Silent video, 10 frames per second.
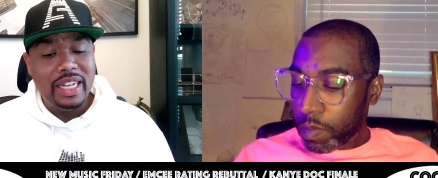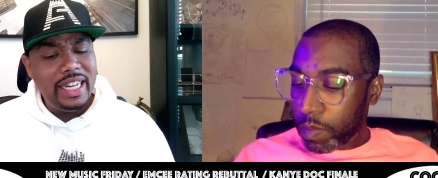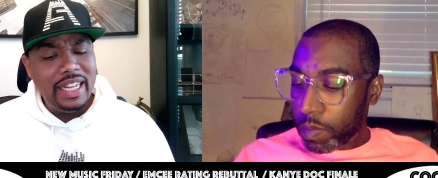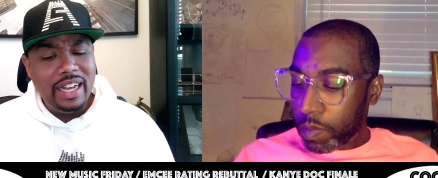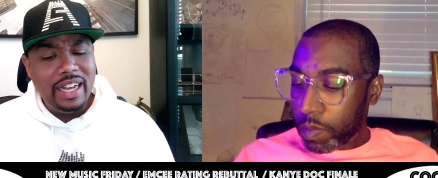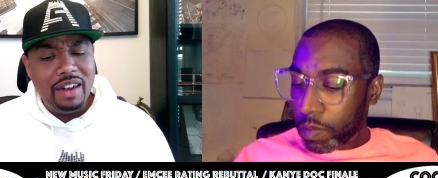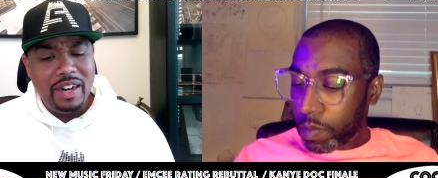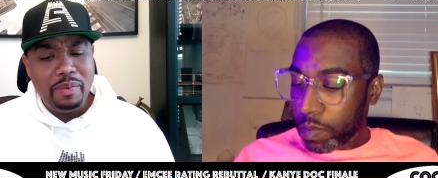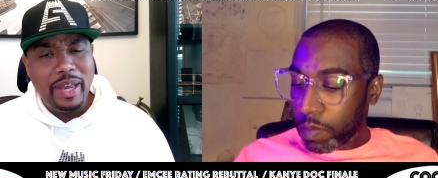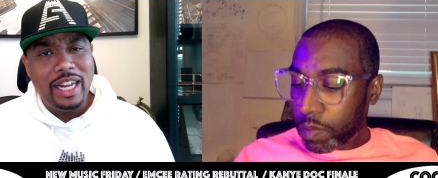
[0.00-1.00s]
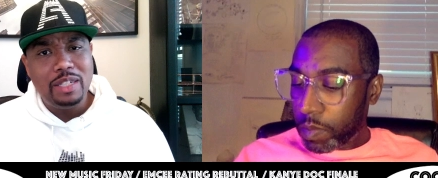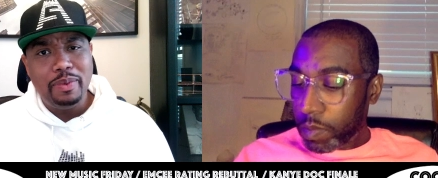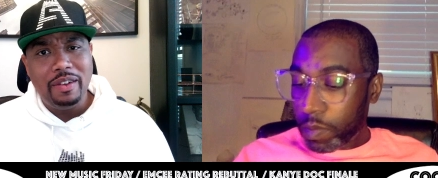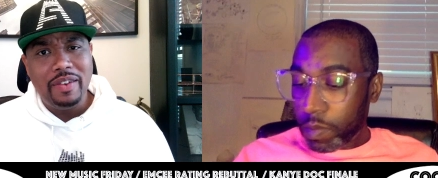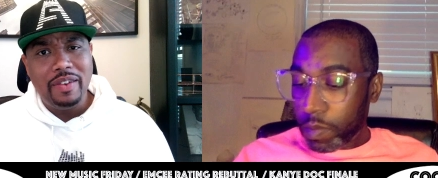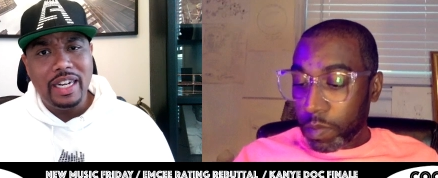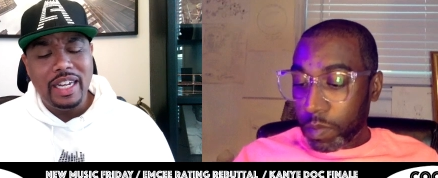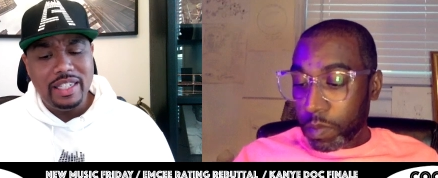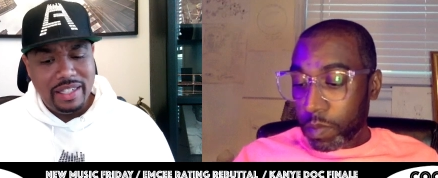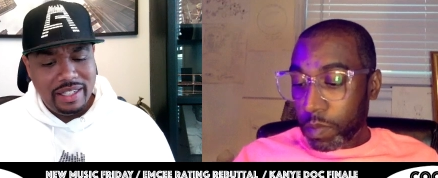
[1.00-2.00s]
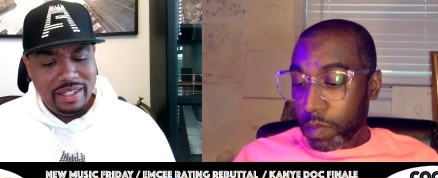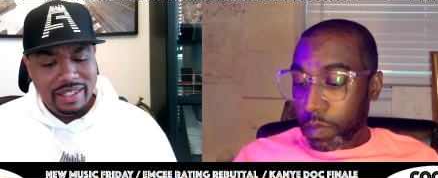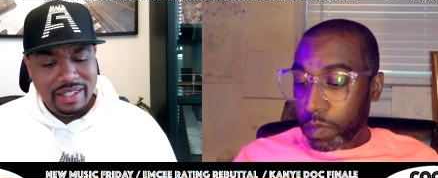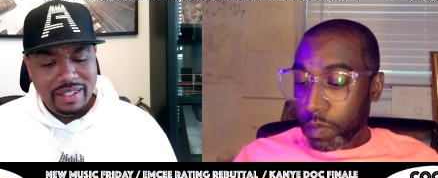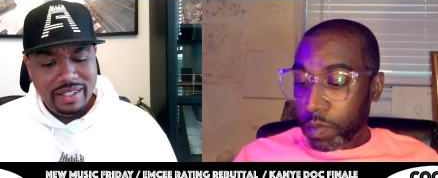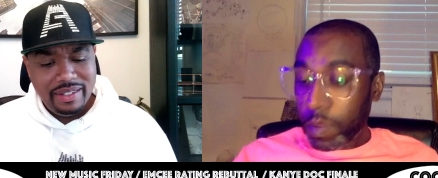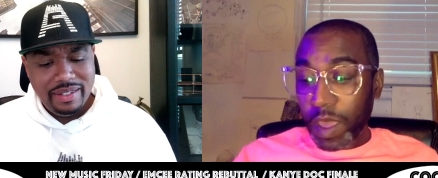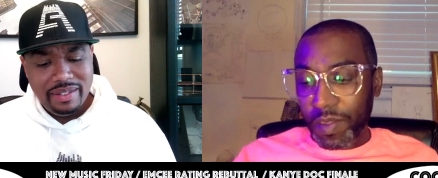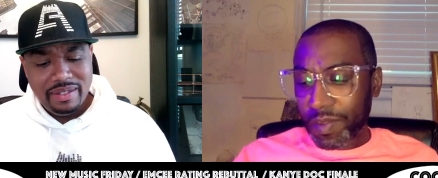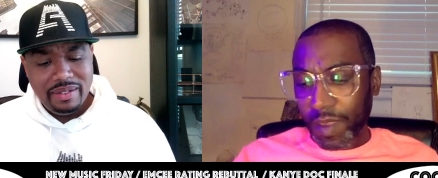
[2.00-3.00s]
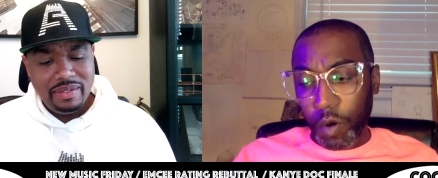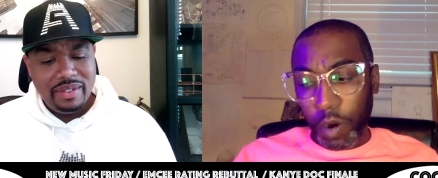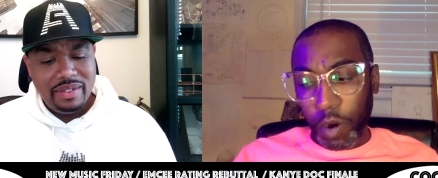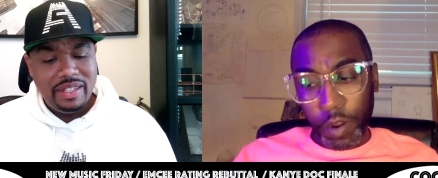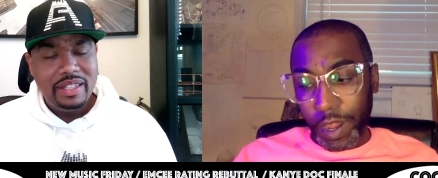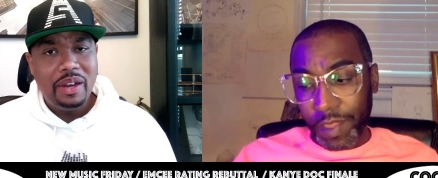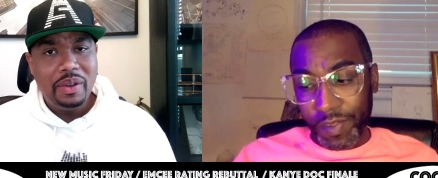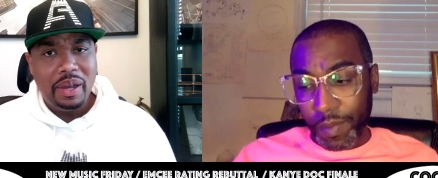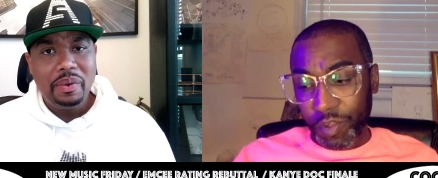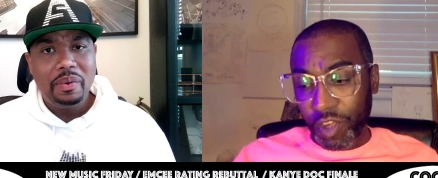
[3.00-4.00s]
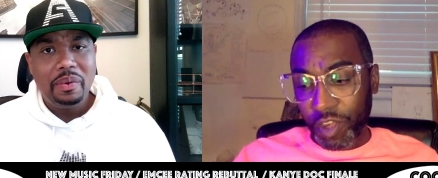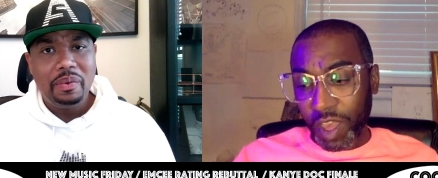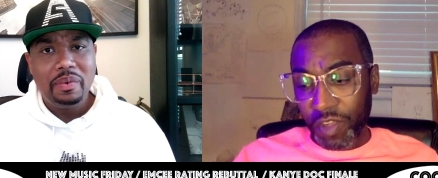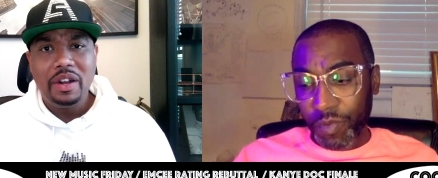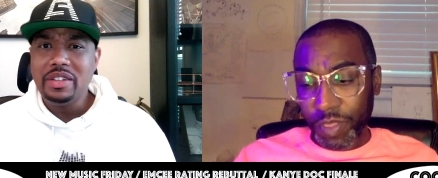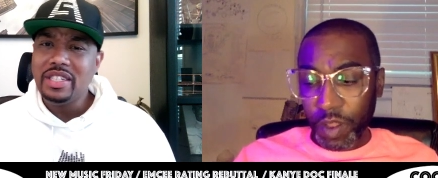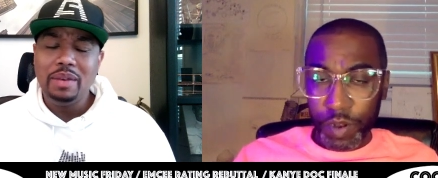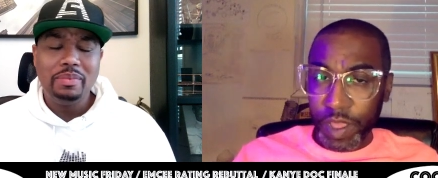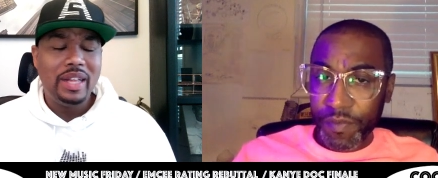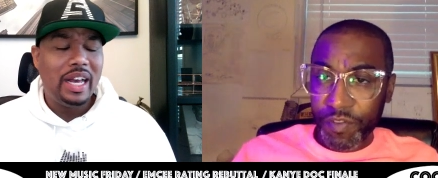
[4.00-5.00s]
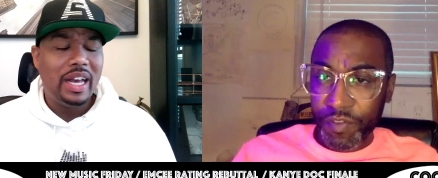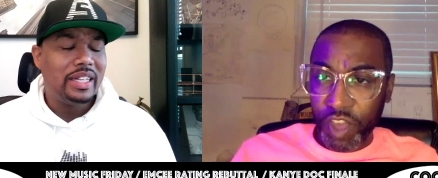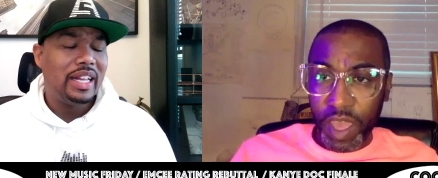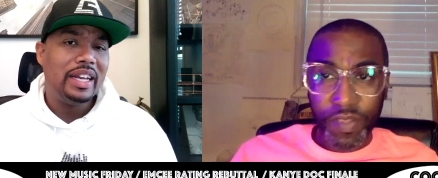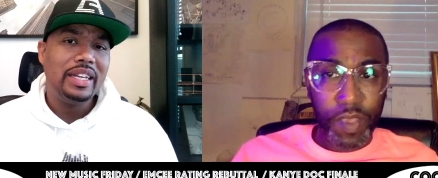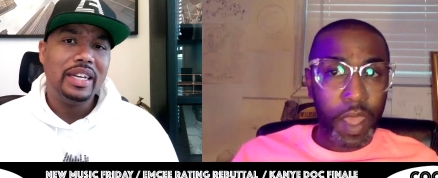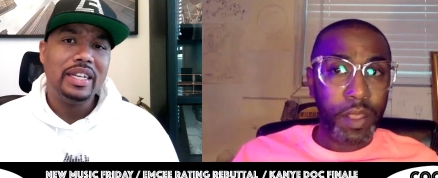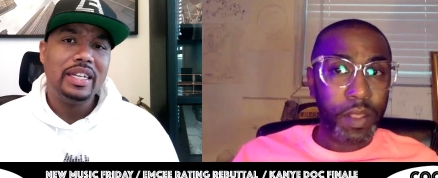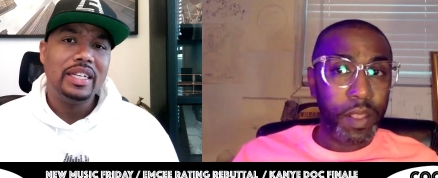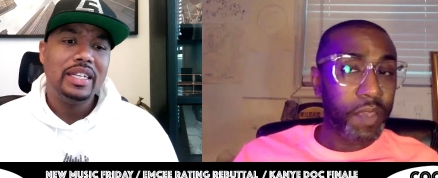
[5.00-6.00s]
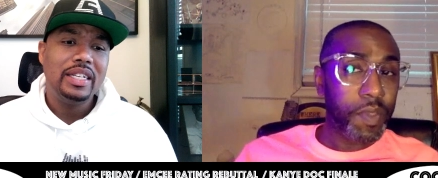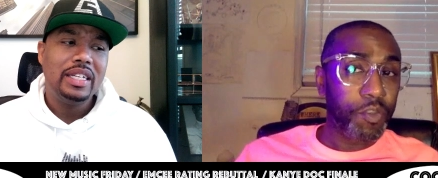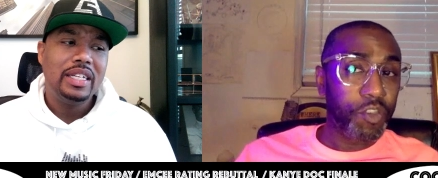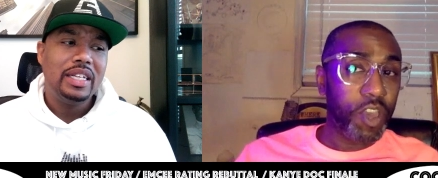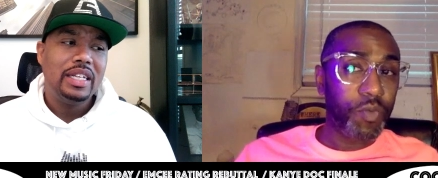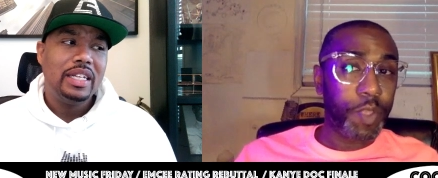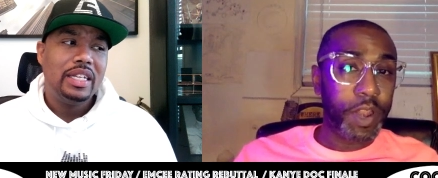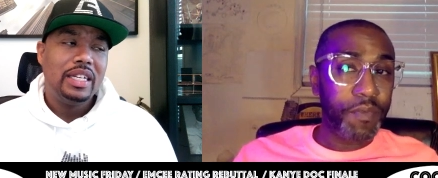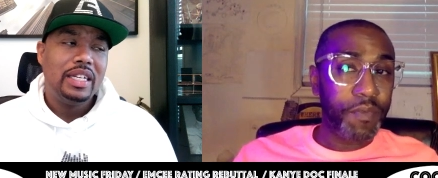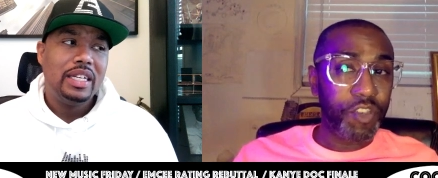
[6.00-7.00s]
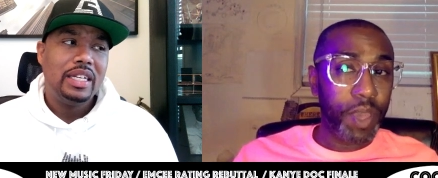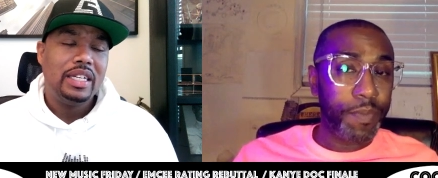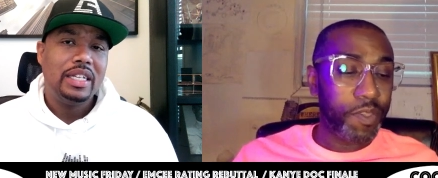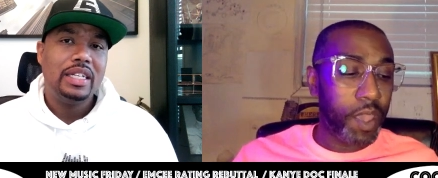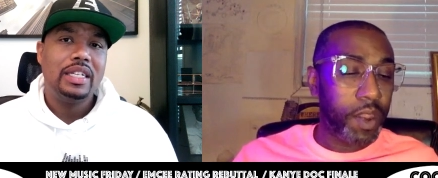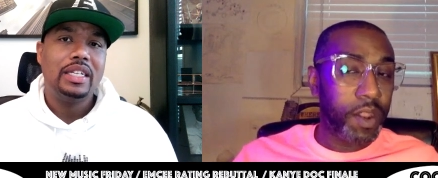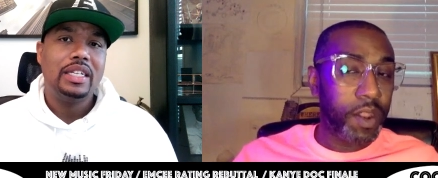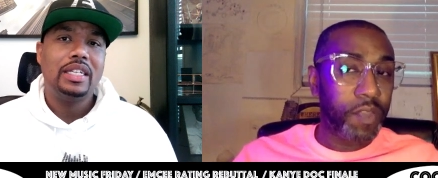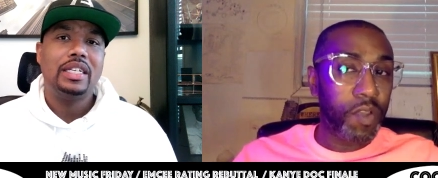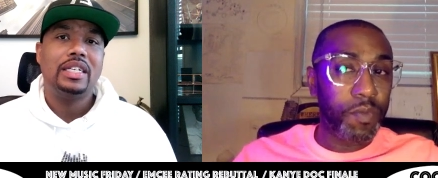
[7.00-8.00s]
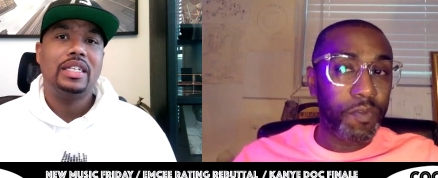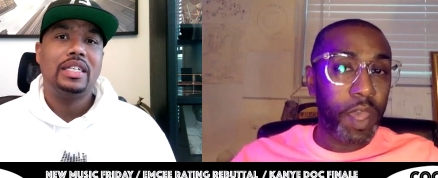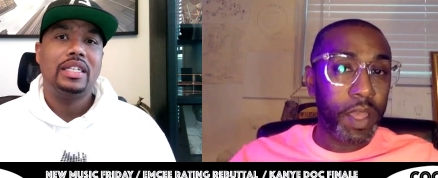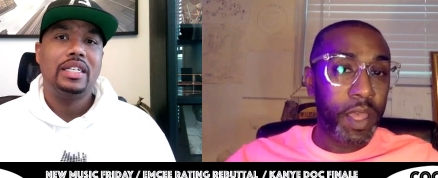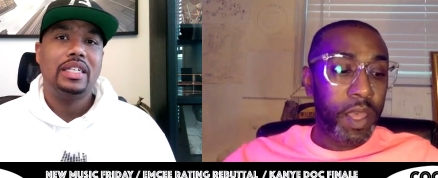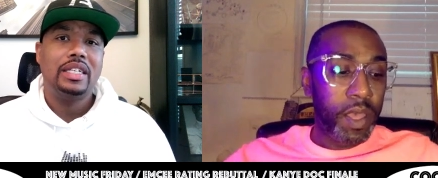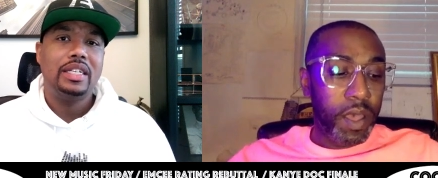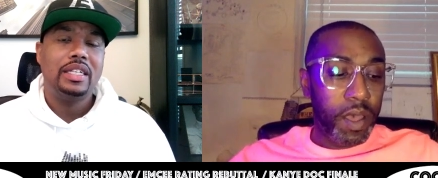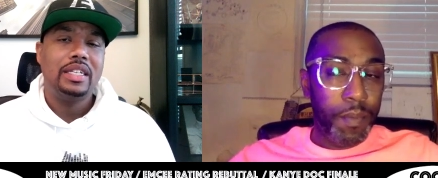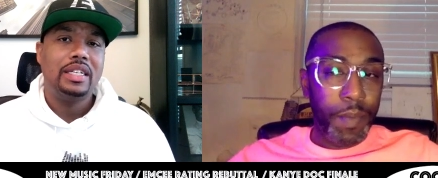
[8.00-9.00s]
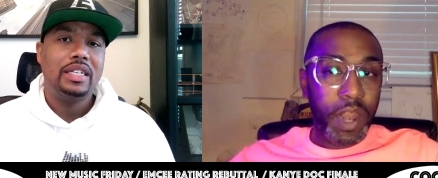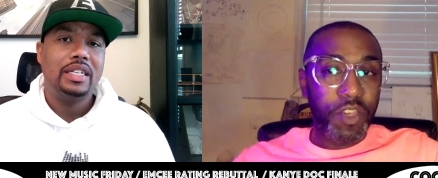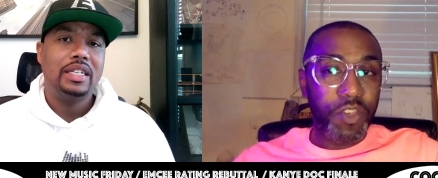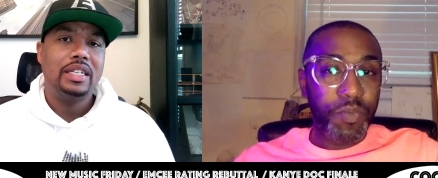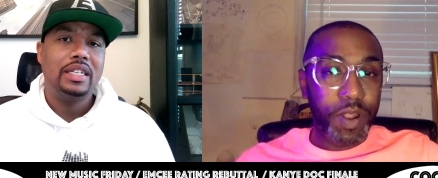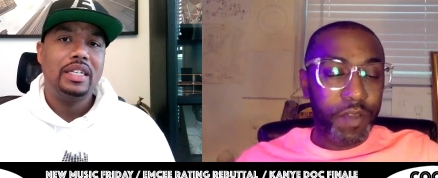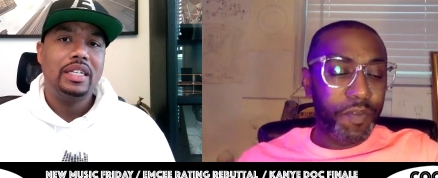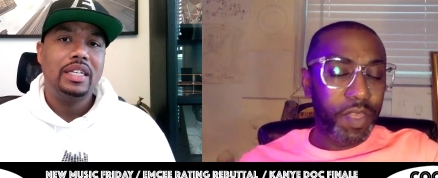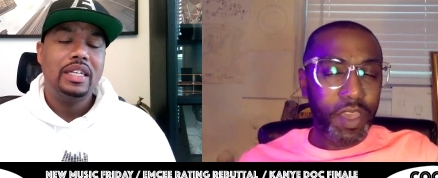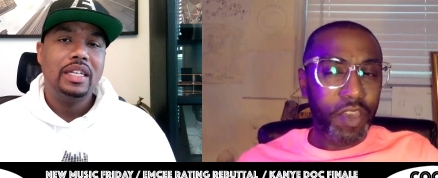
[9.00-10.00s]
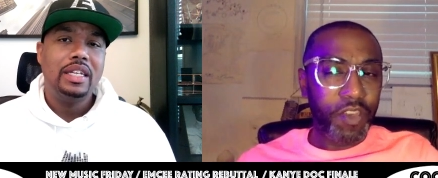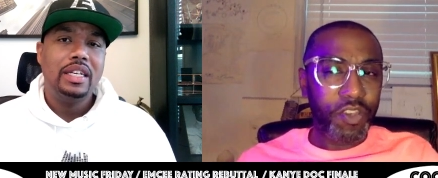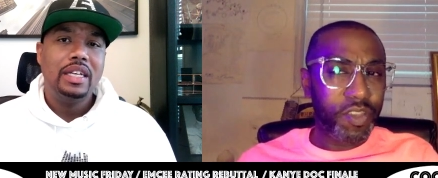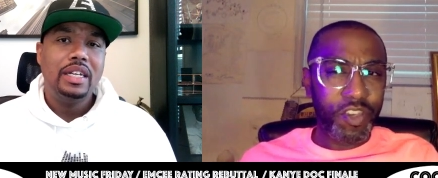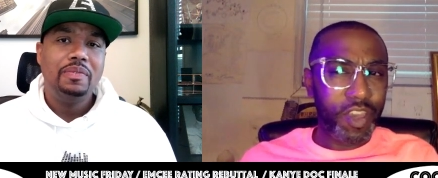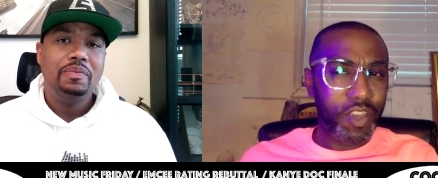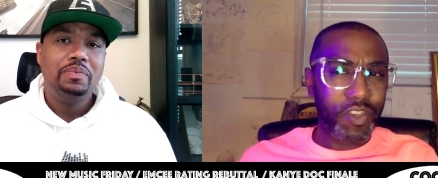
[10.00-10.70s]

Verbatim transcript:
Speaker 1: it. Isn't he already managed by Roc Nation? Yes, or, or okay. unless something changed with something the whole like Def that, Jam yeah.
Speaker 2: signing, unless something changed with the Def Jam signing in terms of like uh, management affiliation